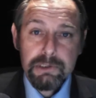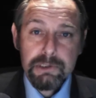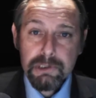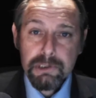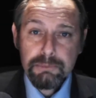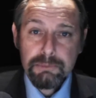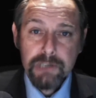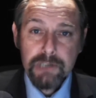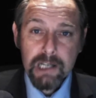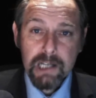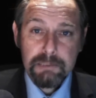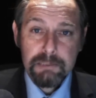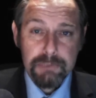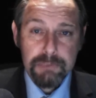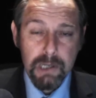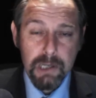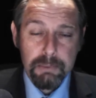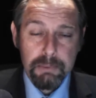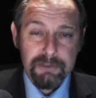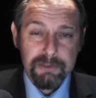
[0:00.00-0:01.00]

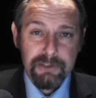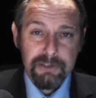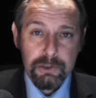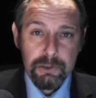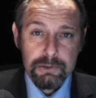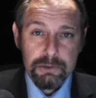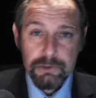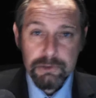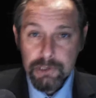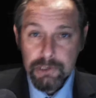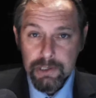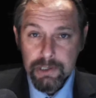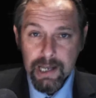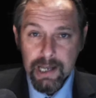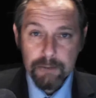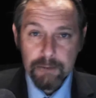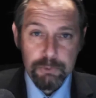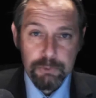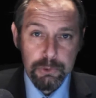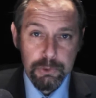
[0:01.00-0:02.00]
subject propofol to
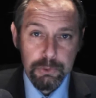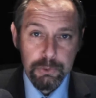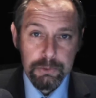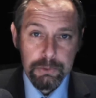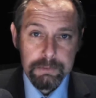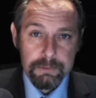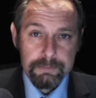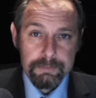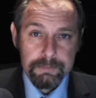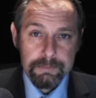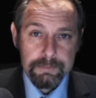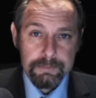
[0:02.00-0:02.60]
that rule.